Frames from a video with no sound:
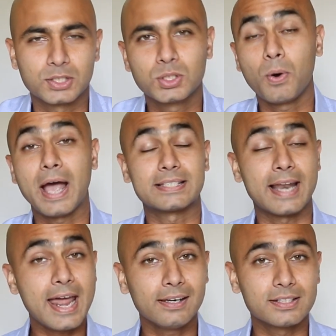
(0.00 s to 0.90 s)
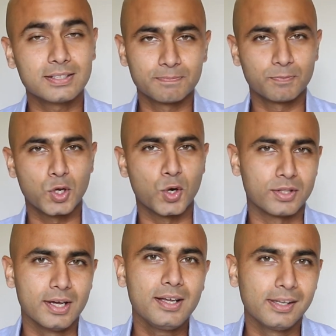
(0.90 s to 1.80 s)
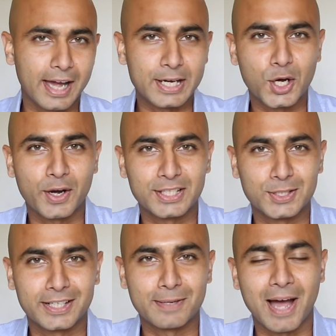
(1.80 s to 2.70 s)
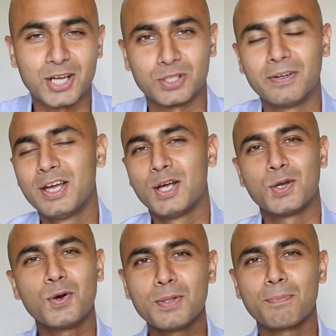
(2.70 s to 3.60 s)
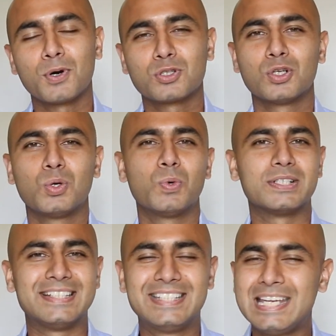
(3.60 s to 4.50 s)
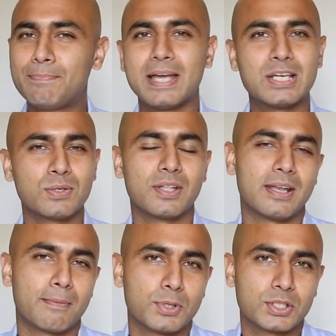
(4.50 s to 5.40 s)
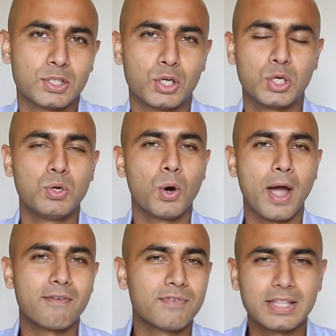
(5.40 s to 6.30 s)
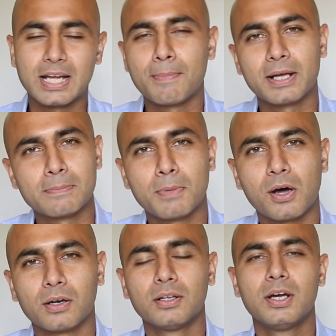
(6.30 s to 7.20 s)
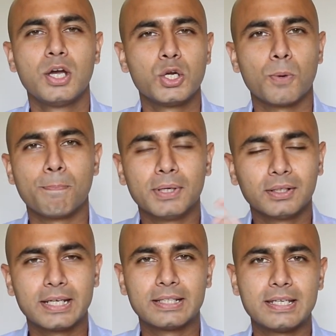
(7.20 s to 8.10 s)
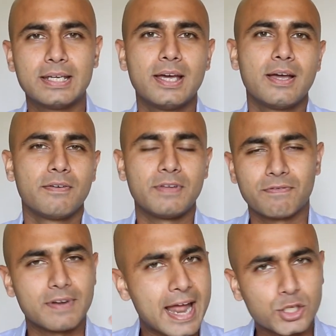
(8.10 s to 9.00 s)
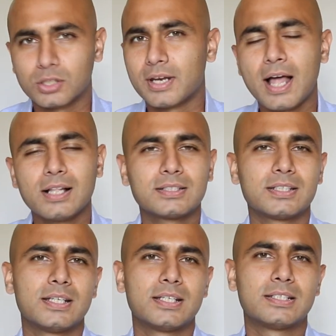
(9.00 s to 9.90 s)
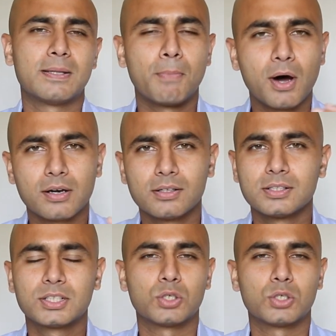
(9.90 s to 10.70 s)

So as an analyst, you're the line cook, as you can imagine. You're the person who is deep into the numbers. You know everything about the model. You're building the financial analysis, the models.